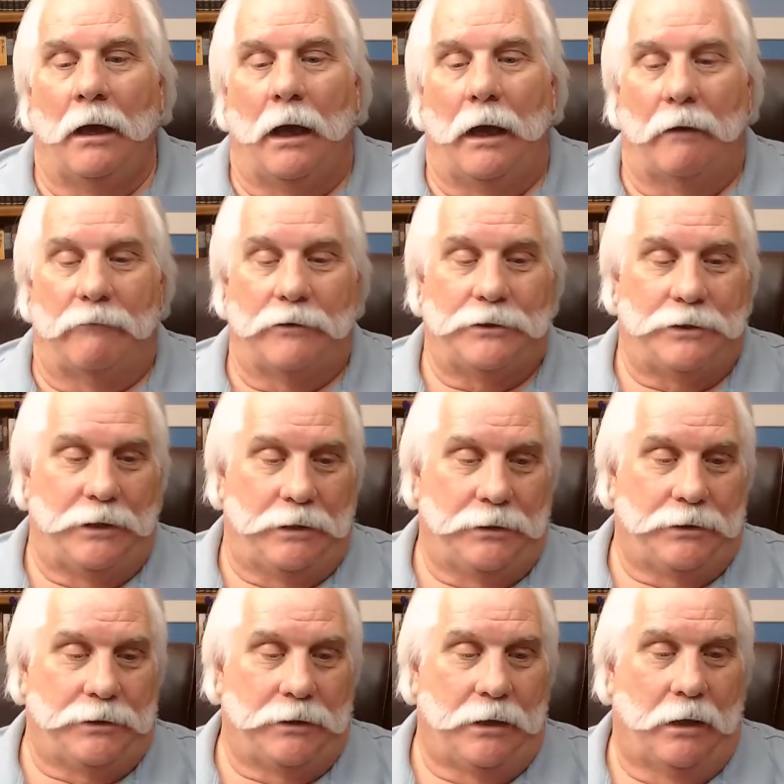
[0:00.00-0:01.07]
Ever
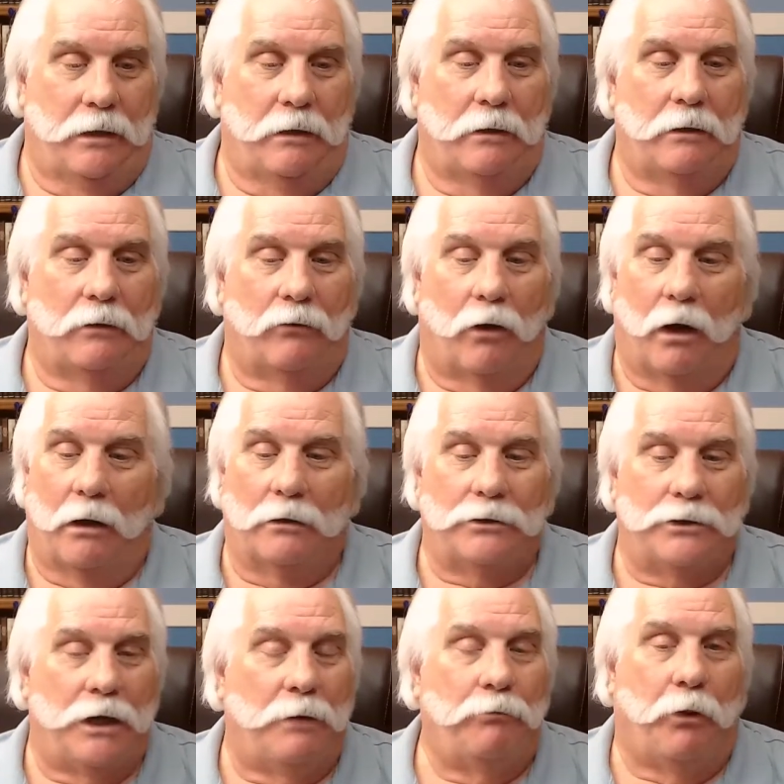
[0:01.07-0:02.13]
since Ronald
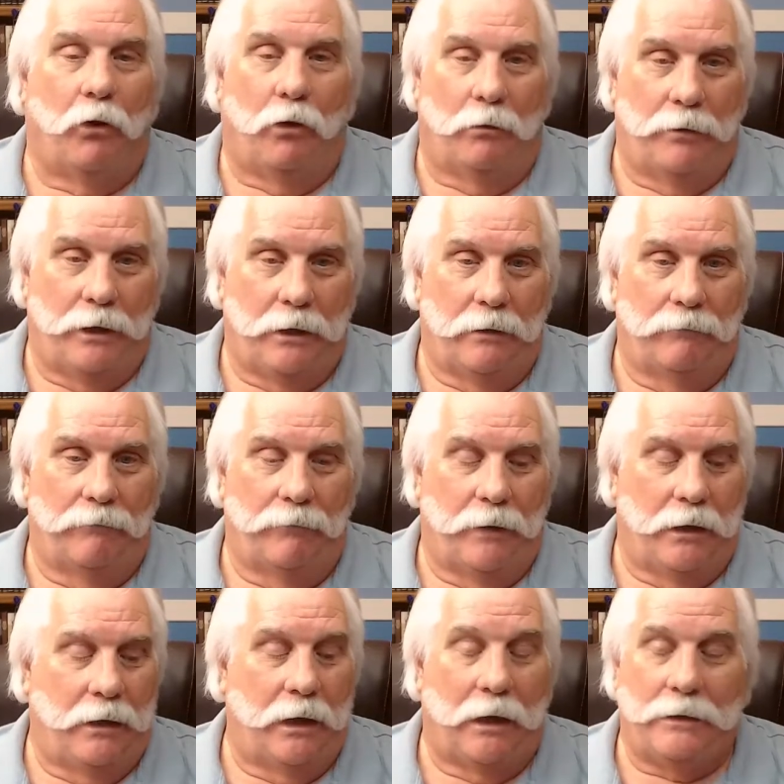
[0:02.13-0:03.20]
J. Pullman
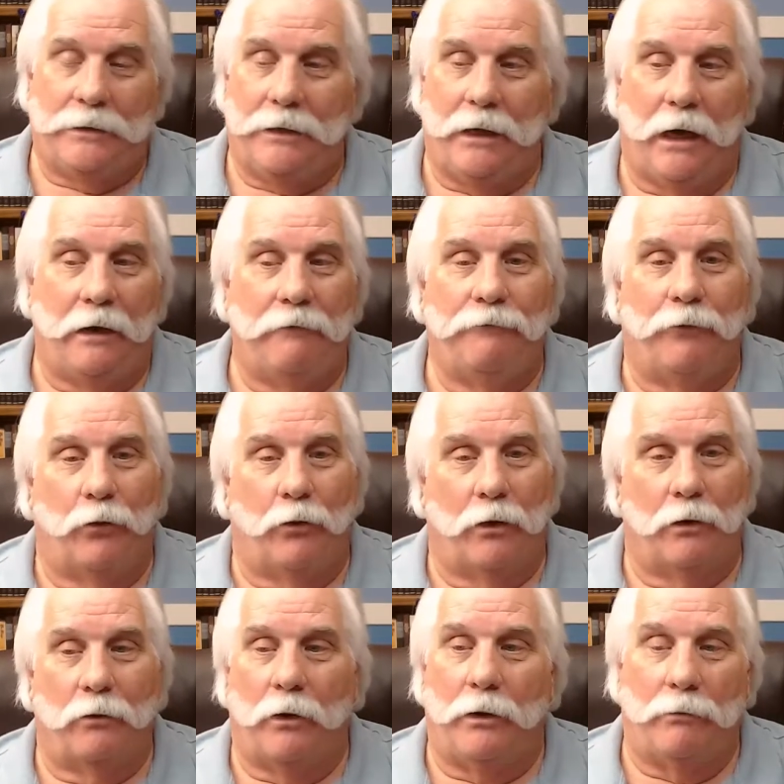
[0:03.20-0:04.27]
in 1984,
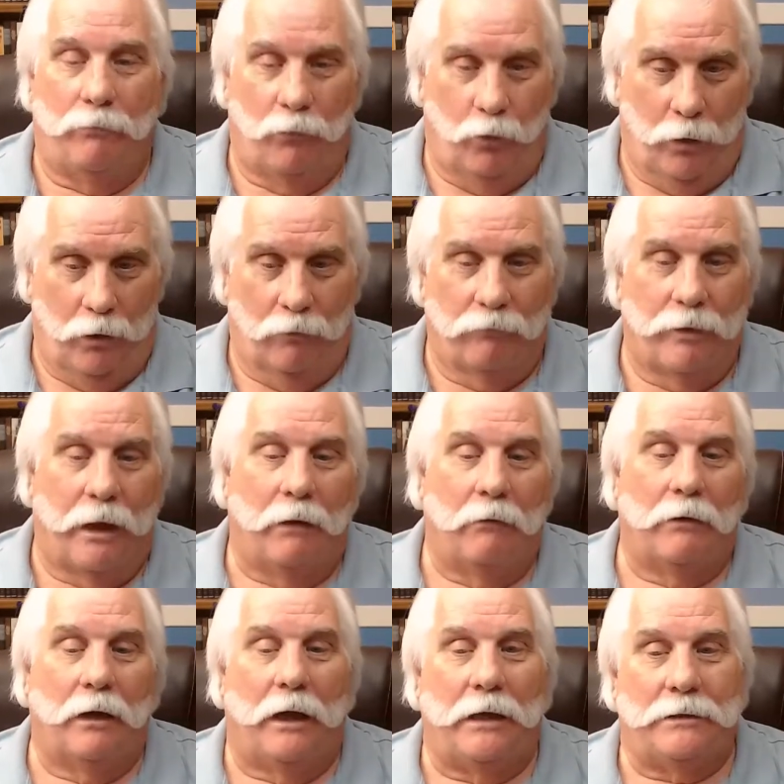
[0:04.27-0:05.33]
and we went over that
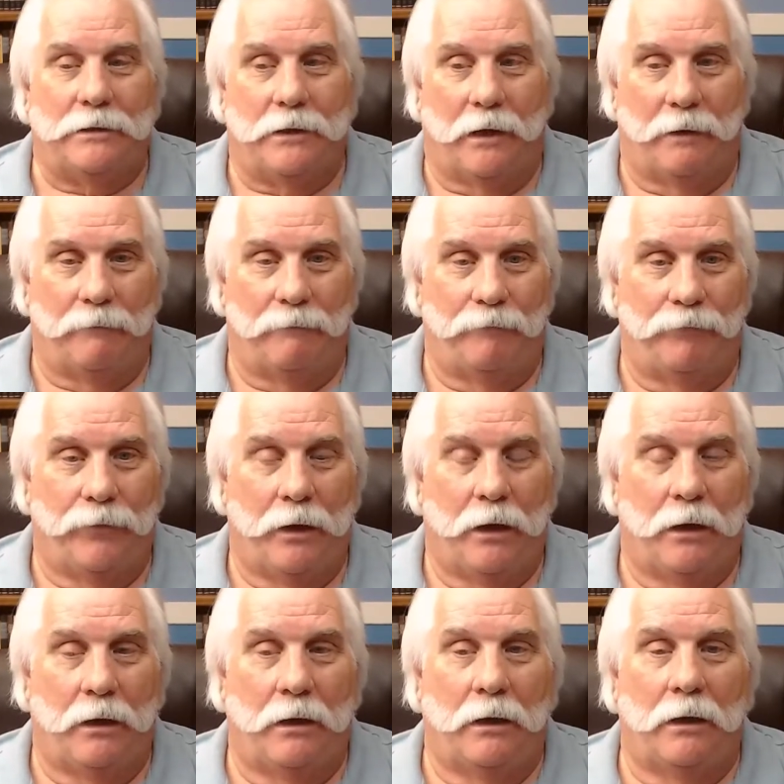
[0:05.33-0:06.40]
one last time,
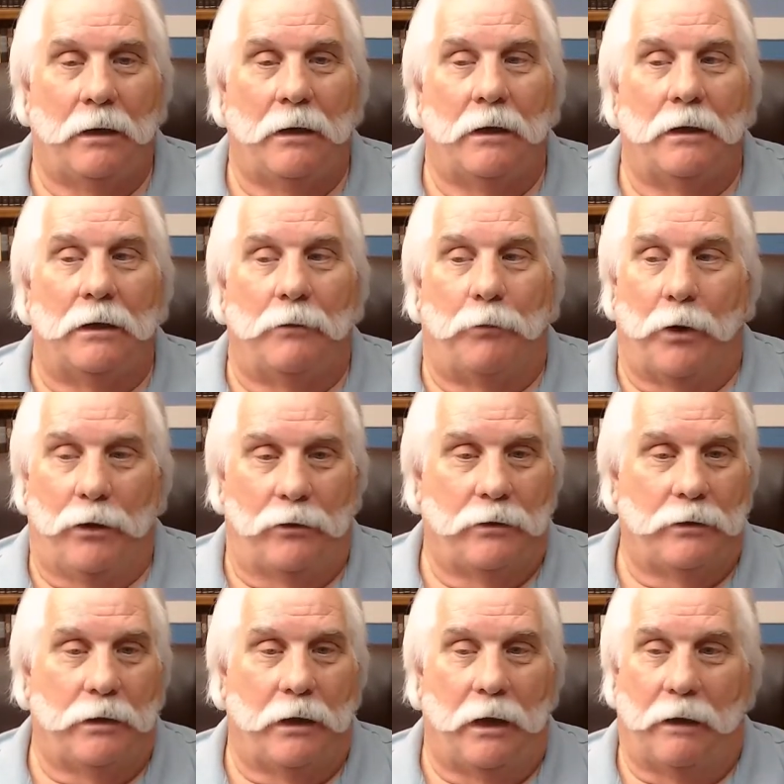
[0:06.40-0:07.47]
the
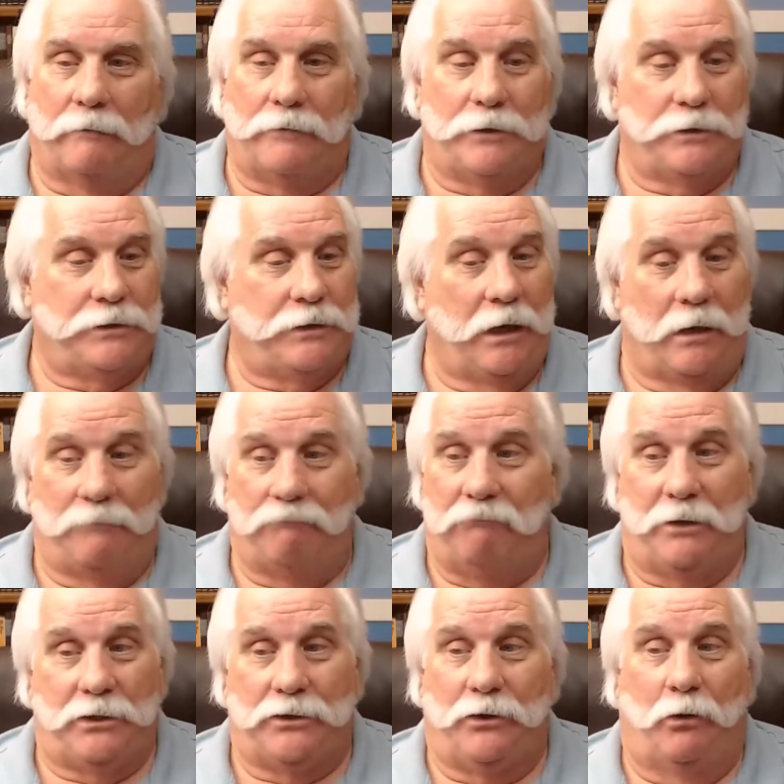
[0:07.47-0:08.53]
brethren have just said,
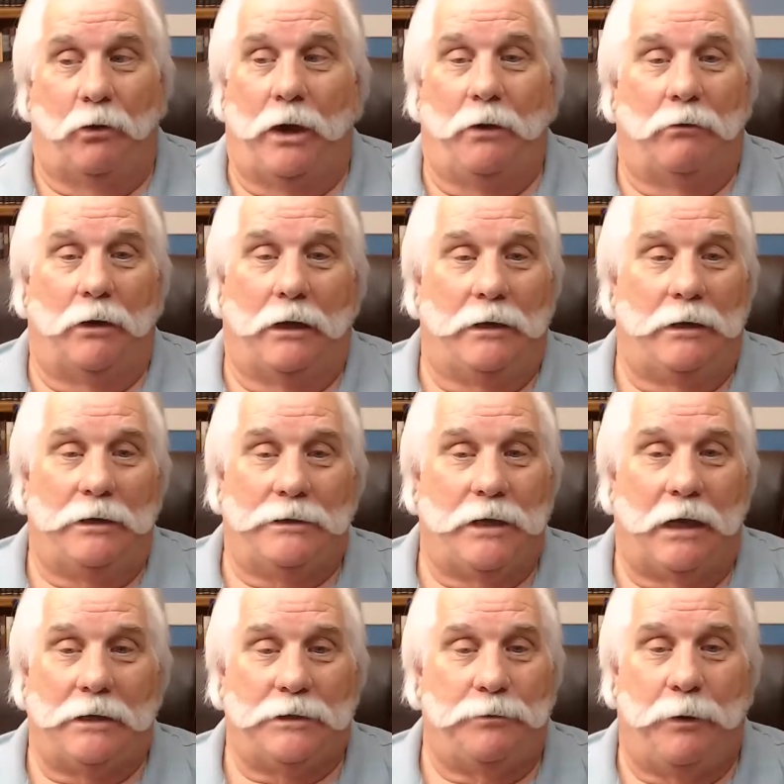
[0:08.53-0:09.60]
there's no way we're letting these
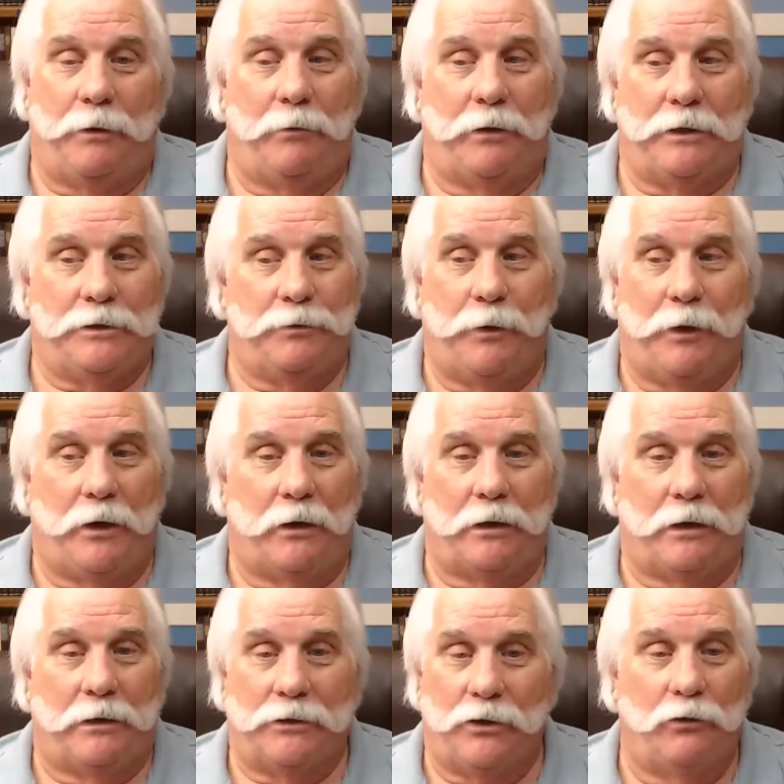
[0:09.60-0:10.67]
guys speak by the Spirit,
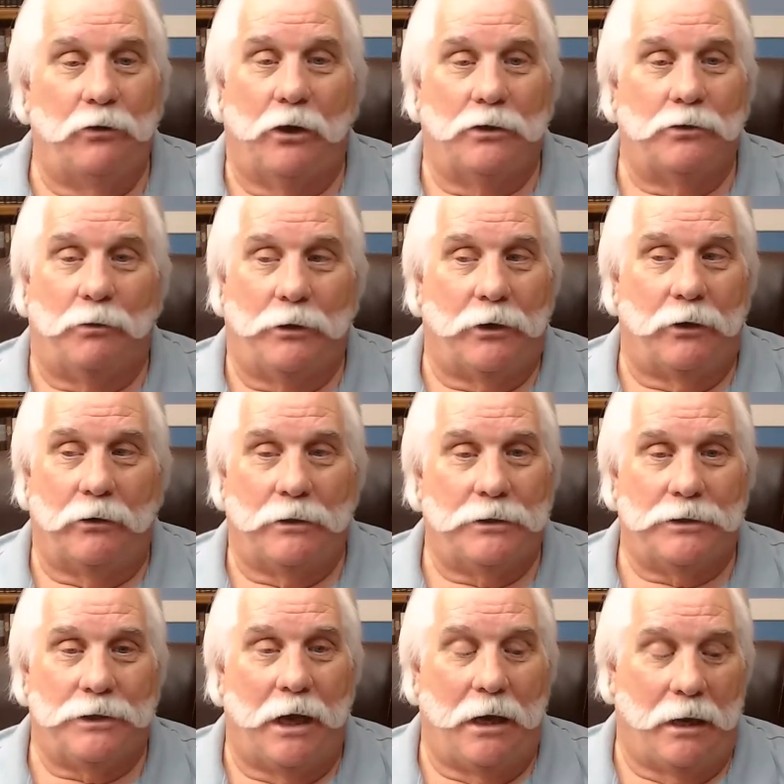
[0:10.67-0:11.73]
because who knows what they're going to
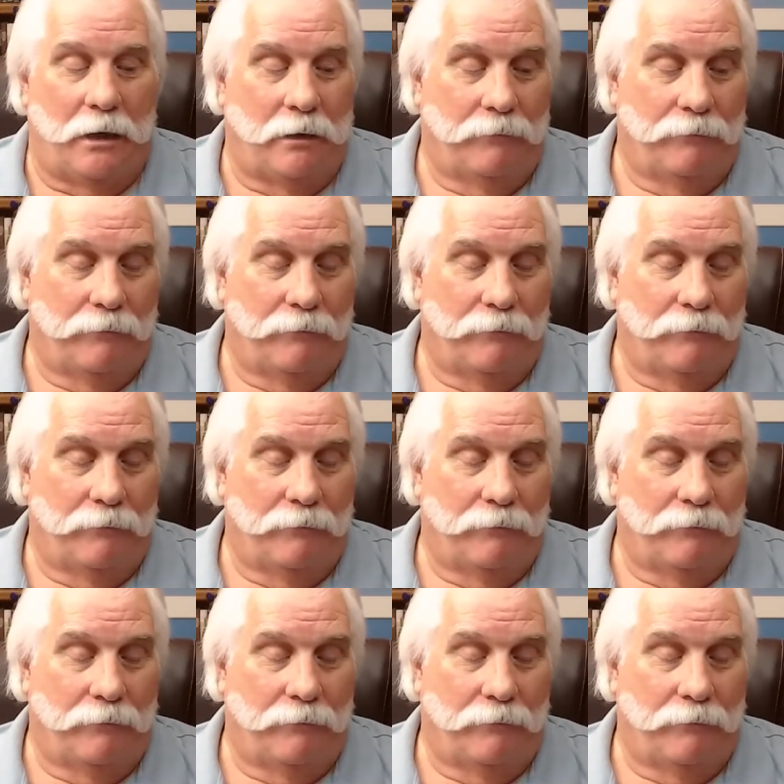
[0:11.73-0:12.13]
say.